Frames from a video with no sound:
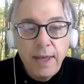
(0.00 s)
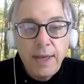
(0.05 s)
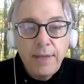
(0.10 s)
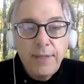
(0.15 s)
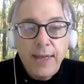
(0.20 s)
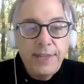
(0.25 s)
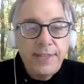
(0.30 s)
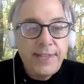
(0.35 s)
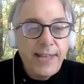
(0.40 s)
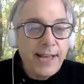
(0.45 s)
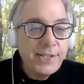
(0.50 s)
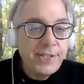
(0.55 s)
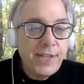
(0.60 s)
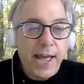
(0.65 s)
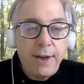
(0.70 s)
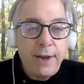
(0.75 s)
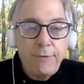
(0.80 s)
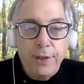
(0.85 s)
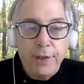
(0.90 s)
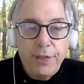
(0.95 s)
They test
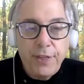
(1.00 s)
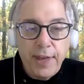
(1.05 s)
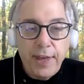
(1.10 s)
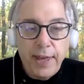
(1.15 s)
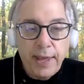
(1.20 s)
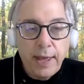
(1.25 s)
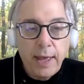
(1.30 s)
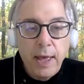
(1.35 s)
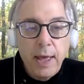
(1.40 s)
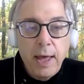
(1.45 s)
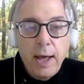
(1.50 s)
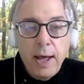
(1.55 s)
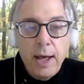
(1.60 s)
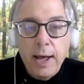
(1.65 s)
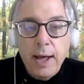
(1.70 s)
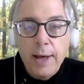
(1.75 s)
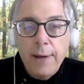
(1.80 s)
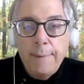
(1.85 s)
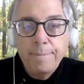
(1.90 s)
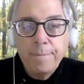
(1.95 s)
everything.
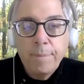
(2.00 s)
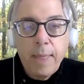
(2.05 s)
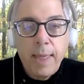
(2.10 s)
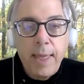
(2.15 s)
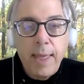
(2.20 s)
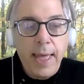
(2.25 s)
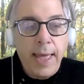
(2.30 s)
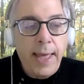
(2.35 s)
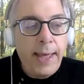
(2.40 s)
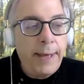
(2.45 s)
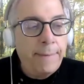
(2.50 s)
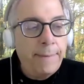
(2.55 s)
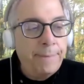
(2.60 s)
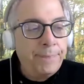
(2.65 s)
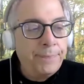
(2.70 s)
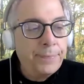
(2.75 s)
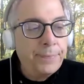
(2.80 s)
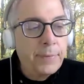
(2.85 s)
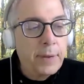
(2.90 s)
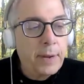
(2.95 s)
Um,
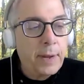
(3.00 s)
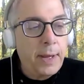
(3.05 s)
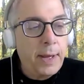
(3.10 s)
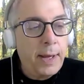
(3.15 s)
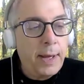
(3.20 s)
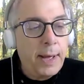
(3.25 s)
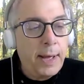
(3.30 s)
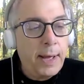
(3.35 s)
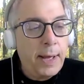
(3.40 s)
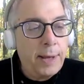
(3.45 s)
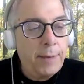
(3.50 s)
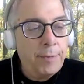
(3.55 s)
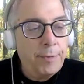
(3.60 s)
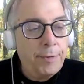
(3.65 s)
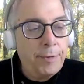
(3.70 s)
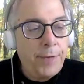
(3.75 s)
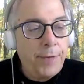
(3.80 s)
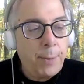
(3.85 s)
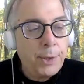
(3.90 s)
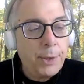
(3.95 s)
and uh,
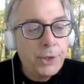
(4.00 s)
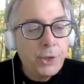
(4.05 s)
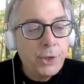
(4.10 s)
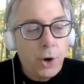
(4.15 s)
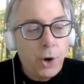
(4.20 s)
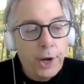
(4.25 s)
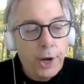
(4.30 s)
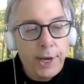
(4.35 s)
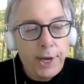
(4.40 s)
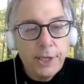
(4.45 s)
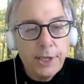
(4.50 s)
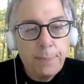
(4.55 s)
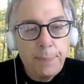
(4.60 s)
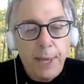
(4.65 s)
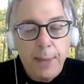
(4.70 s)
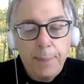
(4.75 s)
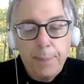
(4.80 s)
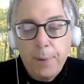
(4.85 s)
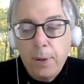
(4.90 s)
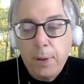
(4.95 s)
they would target it to
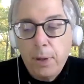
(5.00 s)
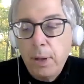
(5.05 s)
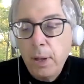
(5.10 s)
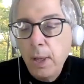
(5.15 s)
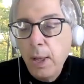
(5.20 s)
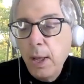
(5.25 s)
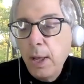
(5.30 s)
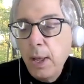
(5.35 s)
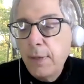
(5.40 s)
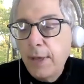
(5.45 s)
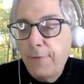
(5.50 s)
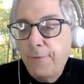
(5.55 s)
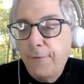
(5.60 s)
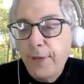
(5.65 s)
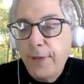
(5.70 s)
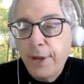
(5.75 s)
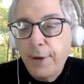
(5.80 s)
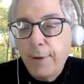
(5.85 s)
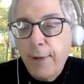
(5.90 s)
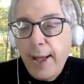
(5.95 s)
people. They'd
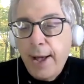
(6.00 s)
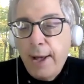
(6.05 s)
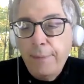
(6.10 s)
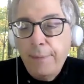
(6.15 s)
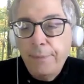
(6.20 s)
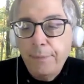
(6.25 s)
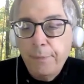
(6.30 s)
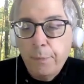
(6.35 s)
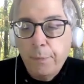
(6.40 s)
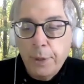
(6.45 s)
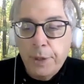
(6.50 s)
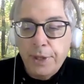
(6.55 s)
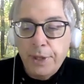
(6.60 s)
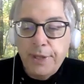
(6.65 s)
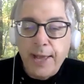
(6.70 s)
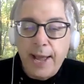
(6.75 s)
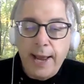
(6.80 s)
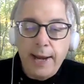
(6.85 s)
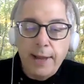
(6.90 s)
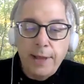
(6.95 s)
figure out with the
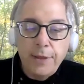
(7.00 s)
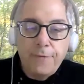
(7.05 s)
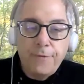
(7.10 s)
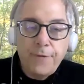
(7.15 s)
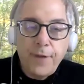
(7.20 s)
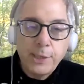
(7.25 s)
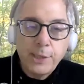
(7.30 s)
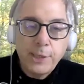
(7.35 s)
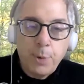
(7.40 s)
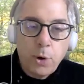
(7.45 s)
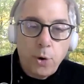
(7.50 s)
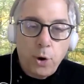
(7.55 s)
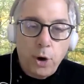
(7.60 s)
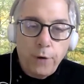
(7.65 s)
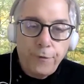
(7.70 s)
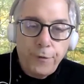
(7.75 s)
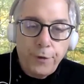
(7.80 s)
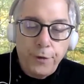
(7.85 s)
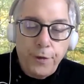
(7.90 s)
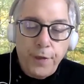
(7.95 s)
data that Facebook
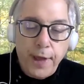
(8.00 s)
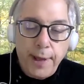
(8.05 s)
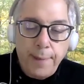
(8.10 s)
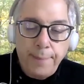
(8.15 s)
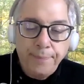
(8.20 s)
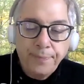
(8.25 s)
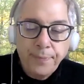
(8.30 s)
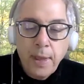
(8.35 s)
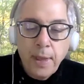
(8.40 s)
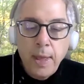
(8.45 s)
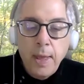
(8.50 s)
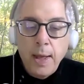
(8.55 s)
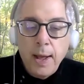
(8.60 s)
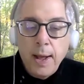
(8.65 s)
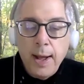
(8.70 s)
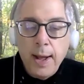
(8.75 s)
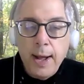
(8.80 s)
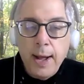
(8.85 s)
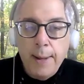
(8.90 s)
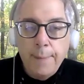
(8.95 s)
offered them
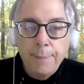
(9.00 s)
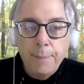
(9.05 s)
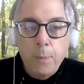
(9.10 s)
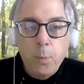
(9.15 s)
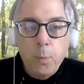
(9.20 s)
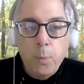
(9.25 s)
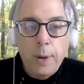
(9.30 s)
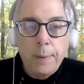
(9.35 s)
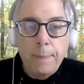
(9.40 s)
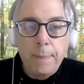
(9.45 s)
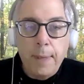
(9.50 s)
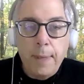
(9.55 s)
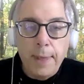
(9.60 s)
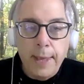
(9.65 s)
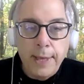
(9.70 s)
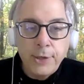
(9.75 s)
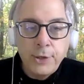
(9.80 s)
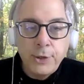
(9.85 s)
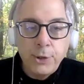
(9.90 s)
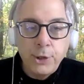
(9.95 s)
um, what
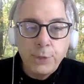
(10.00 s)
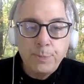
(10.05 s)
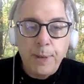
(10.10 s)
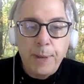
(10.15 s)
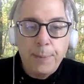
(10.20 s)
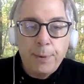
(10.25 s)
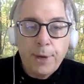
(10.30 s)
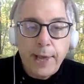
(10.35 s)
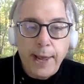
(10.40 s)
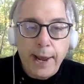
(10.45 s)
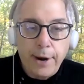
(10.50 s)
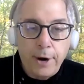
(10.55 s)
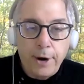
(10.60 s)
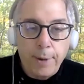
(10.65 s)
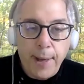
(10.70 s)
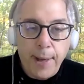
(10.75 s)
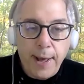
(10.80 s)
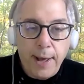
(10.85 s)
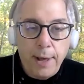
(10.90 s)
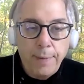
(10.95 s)
issues people cared
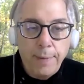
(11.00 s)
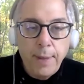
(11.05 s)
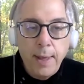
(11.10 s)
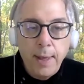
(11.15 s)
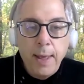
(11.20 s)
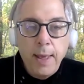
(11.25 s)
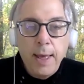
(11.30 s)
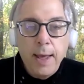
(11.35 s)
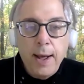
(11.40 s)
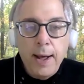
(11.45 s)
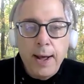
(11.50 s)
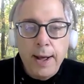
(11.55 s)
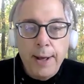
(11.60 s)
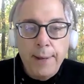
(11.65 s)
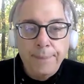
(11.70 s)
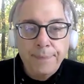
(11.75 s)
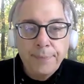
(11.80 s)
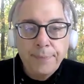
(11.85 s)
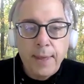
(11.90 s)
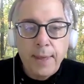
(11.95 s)
about.
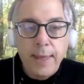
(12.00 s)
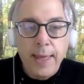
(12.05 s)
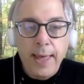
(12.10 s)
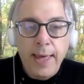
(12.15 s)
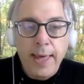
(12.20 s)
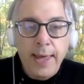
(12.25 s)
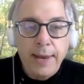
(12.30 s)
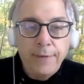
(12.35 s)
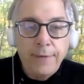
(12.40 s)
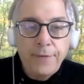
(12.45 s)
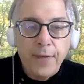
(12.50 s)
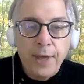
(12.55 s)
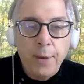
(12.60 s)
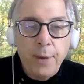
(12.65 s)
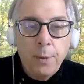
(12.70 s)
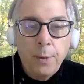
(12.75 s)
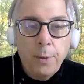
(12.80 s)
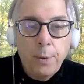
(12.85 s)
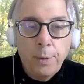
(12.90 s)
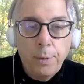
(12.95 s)
Um, and if they
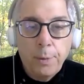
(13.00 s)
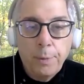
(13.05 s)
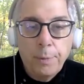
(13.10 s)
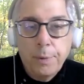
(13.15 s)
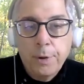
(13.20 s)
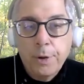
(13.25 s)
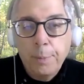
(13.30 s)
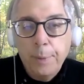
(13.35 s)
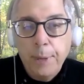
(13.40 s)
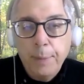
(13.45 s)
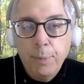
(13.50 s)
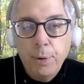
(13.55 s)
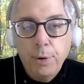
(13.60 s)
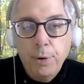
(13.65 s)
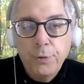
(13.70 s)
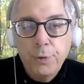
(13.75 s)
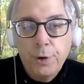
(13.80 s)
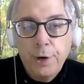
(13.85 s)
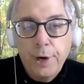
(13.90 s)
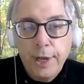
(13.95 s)
were could be
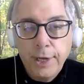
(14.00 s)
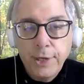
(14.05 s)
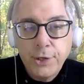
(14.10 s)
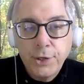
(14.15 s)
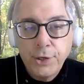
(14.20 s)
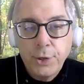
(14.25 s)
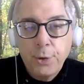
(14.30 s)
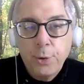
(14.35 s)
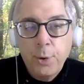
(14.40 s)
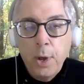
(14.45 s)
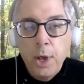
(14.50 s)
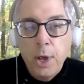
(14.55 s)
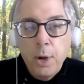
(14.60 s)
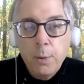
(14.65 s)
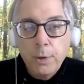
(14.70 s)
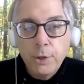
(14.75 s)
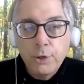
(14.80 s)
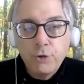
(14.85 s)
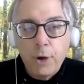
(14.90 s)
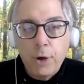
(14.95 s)
moved on an issue
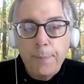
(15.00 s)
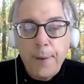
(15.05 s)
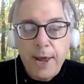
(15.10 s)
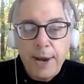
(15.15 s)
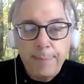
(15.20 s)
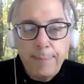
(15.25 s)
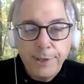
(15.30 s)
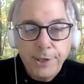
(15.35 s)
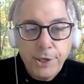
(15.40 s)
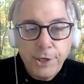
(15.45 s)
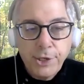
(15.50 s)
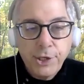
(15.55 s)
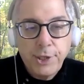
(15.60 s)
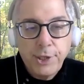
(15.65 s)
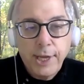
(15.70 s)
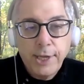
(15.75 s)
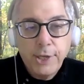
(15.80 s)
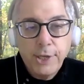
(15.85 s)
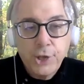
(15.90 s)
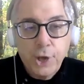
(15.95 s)
where Trump had a position,
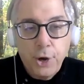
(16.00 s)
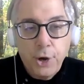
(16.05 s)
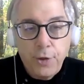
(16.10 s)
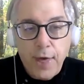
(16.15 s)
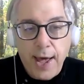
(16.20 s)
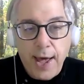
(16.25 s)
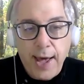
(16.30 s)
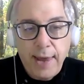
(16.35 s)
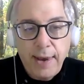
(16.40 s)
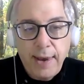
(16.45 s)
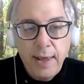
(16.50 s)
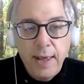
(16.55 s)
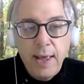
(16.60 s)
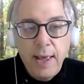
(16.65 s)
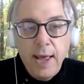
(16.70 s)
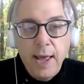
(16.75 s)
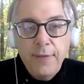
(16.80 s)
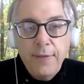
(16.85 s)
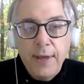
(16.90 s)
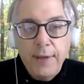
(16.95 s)
they'd show that.
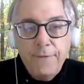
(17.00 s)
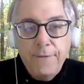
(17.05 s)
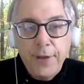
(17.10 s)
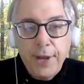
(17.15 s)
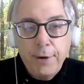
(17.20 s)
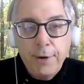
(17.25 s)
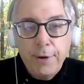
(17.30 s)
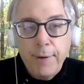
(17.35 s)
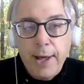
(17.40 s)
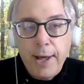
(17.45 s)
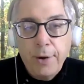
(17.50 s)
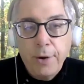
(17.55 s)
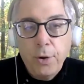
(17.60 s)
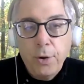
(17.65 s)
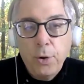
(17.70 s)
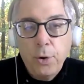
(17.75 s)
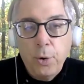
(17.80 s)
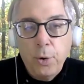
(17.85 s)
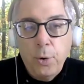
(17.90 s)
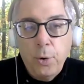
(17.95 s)
And they figure out
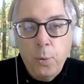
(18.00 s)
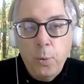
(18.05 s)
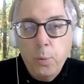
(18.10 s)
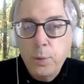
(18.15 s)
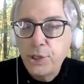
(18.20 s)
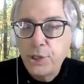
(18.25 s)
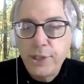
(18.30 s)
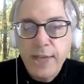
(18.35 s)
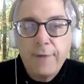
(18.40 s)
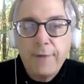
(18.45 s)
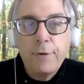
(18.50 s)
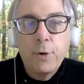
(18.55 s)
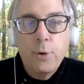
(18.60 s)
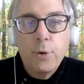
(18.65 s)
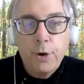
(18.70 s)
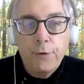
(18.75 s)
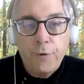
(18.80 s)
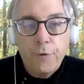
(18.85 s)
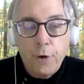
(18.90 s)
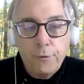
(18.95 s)
who was never
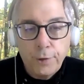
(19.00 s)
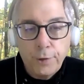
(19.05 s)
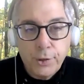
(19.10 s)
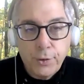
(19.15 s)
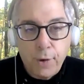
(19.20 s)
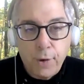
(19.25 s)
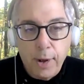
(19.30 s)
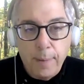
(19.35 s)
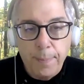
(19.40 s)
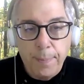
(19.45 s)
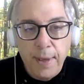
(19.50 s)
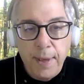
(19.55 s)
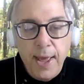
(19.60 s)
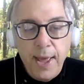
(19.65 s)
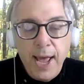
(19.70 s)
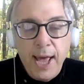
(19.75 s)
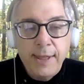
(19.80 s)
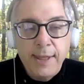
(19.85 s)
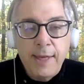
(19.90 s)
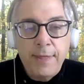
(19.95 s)
going to vote for Trump.
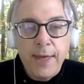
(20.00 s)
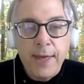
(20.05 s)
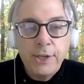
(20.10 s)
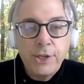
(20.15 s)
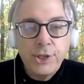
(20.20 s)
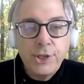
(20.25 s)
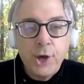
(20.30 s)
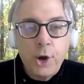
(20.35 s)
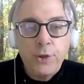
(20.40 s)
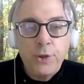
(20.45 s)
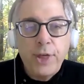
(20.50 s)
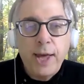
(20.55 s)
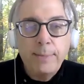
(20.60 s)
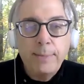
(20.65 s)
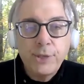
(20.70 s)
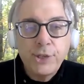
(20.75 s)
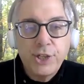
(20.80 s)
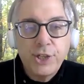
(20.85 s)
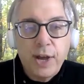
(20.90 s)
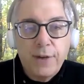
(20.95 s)
And then they'd show them
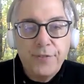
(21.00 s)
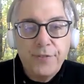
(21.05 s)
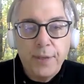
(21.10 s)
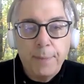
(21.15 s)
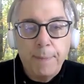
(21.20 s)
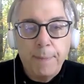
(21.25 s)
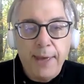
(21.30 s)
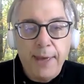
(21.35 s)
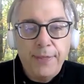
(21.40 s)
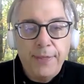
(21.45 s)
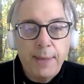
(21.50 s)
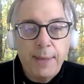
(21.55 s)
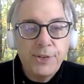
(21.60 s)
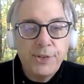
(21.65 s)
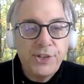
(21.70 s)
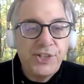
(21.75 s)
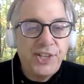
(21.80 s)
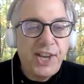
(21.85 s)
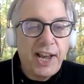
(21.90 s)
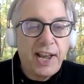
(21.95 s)
stuff that made them
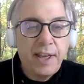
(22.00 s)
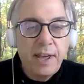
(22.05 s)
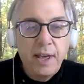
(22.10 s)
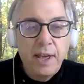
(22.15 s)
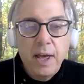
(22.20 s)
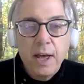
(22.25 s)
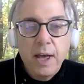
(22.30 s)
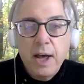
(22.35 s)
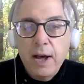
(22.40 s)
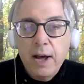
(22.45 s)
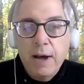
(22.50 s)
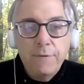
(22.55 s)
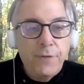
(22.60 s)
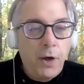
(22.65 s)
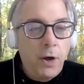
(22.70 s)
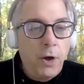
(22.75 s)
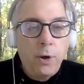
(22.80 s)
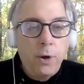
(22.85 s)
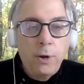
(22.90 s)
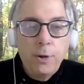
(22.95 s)
sick of the
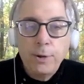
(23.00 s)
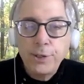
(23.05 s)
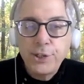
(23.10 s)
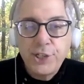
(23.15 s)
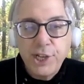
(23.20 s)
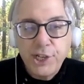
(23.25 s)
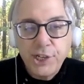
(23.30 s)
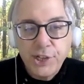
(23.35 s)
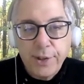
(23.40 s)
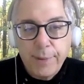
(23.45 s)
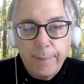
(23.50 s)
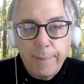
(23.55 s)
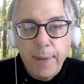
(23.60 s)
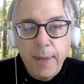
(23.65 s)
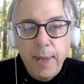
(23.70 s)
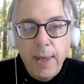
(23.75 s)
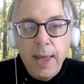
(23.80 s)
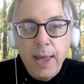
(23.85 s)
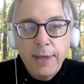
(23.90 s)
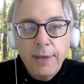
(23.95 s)
whole system
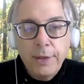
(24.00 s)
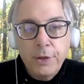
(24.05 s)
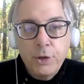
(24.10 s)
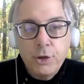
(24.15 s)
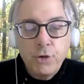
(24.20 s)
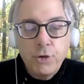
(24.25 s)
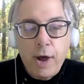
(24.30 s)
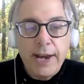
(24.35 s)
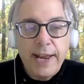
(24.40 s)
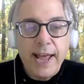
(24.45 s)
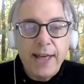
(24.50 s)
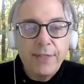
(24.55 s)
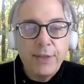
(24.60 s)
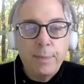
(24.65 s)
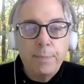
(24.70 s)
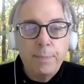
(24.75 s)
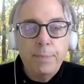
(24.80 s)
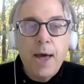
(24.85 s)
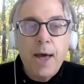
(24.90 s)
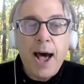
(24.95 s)
and try to get
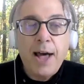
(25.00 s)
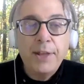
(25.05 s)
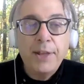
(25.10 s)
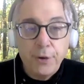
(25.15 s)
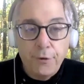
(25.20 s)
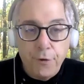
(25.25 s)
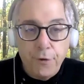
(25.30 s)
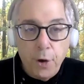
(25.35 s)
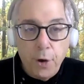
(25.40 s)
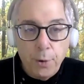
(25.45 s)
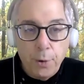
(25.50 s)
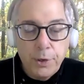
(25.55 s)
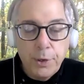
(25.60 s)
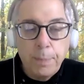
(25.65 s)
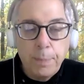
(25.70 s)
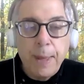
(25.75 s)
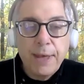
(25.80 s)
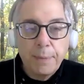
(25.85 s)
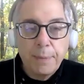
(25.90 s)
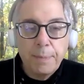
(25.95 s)
them not to vote to
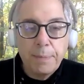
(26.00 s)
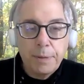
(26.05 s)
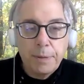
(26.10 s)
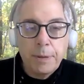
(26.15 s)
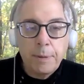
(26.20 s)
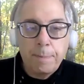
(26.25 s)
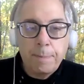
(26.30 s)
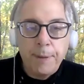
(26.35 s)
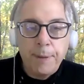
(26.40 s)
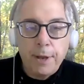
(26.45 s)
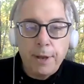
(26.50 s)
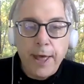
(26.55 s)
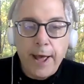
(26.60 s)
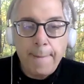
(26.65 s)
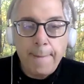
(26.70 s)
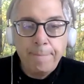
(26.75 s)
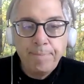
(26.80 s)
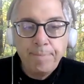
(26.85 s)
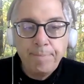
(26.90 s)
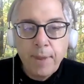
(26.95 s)
make them appeal that.